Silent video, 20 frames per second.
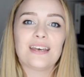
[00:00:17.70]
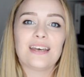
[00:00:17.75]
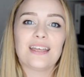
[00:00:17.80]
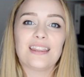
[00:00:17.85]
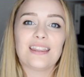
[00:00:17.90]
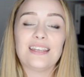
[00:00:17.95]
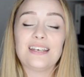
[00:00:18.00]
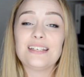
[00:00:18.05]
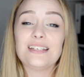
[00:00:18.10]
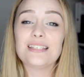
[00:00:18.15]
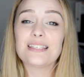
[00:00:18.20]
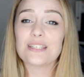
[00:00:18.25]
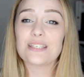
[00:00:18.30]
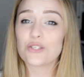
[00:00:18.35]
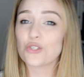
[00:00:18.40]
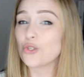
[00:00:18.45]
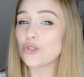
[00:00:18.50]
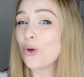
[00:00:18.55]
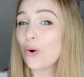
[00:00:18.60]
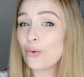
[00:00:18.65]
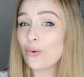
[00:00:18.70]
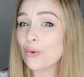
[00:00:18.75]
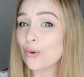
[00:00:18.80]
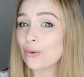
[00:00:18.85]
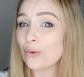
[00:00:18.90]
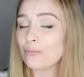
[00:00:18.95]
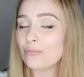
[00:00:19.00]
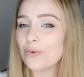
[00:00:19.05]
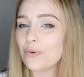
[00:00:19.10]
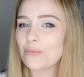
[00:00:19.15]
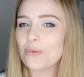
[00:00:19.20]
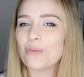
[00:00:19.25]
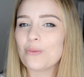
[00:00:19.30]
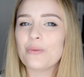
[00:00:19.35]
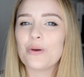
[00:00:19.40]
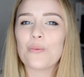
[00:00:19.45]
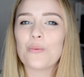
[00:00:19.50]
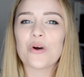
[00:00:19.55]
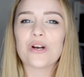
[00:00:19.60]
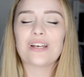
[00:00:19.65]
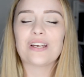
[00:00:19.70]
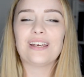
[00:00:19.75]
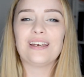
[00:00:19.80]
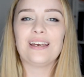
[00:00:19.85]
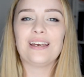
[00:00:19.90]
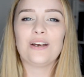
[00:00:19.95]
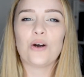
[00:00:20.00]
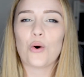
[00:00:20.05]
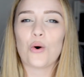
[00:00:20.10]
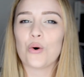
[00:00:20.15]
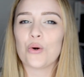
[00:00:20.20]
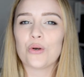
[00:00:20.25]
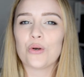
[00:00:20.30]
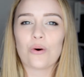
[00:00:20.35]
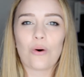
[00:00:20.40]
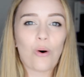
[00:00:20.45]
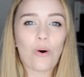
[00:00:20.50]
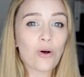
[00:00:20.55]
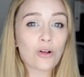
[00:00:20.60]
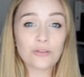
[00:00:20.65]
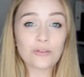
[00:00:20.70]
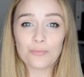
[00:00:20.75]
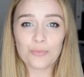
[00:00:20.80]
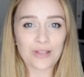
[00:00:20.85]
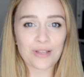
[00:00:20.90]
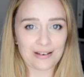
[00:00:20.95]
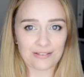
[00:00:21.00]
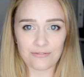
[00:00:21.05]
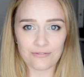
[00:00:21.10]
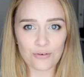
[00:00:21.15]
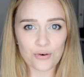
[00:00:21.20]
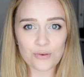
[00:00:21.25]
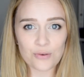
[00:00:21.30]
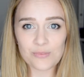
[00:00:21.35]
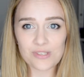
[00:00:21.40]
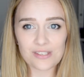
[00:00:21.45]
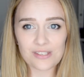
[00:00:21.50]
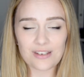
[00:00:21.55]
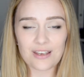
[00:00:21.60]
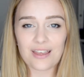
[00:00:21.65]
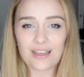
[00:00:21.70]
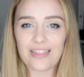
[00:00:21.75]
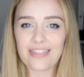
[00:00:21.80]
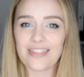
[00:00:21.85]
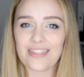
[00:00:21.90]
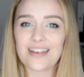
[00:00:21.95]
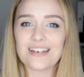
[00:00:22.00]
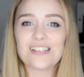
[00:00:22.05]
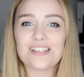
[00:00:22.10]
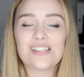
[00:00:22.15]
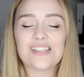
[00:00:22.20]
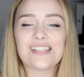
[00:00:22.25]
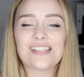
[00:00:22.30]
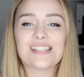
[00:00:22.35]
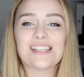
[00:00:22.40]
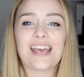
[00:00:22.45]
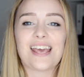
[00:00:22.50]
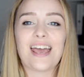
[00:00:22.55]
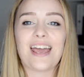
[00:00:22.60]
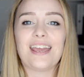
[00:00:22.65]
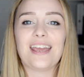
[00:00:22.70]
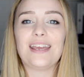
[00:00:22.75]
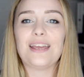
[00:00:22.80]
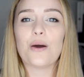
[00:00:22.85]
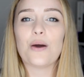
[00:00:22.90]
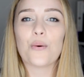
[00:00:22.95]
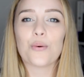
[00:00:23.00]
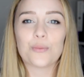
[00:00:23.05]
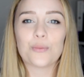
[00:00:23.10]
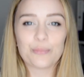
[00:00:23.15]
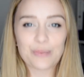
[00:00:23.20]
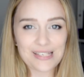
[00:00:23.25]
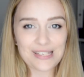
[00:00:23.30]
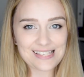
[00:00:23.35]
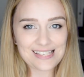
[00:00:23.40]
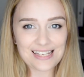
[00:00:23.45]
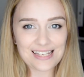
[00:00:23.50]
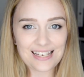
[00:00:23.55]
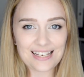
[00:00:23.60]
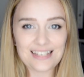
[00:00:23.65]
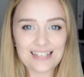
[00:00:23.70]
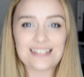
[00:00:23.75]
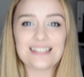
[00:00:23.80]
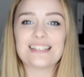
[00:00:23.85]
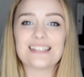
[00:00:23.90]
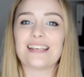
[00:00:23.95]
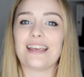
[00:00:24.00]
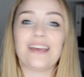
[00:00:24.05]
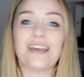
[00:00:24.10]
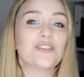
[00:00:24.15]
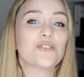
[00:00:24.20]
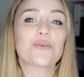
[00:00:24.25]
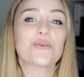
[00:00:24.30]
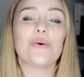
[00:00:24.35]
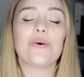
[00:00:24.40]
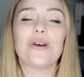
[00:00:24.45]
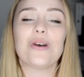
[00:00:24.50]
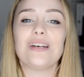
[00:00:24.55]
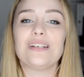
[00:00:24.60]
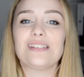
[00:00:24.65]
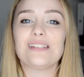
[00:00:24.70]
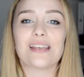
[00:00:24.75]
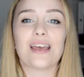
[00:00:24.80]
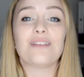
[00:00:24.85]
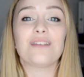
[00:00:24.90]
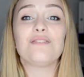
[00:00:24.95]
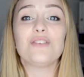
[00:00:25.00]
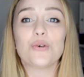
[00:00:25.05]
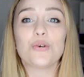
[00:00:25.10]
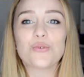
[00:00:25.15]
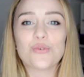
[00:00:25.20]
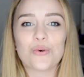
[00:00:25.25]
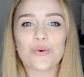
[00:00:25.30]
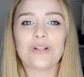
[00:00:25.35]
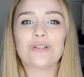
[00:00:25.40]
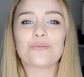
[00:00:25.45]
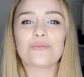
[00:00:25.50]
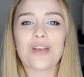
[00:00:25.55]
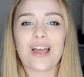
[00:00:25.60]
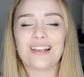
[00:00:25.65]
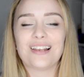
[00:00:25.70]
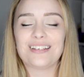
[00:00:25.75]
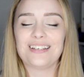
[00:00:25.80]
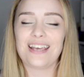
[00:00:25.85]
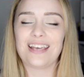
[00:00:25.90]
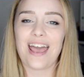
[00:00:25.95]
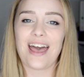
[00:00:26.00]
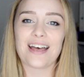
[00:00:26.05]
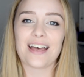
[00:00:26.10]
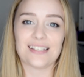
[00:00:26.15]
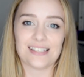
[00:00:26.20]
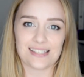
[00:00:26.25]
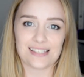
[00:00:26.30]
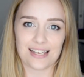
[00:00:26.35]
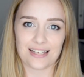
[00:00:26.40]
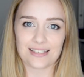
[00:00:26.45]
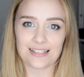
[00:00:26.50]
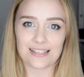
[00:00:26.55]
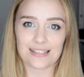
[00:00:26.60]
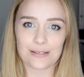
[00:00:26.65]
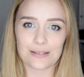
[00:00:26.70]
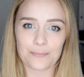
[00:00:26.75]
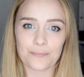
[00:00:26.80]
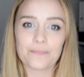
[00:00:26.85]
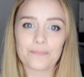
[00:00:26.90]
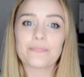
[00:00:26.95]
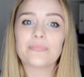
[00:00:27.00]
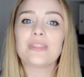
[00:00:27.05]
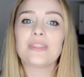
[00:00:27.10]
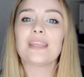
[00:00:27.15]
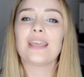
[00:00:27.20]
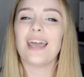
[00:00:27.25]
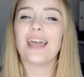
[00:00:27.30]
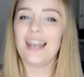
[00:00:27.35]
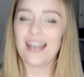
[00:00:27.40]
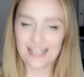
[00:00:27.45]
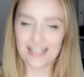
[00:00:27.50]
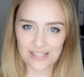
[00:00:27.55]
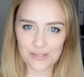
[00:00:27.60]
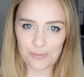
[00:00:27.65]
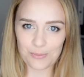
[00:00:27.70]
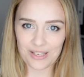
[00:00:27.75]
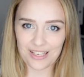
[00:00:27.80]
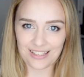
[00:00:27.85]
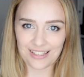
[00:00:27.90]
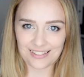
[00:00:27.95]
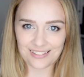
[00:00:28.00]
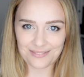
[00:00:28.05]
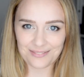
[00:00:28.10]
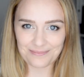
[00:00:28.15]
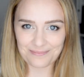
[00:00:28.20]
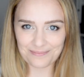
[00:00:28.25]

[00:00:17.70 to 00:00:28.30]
This showroom will be working on all platforms, that is to say on PCs, Androids and virtual reality headsets. Let's begin.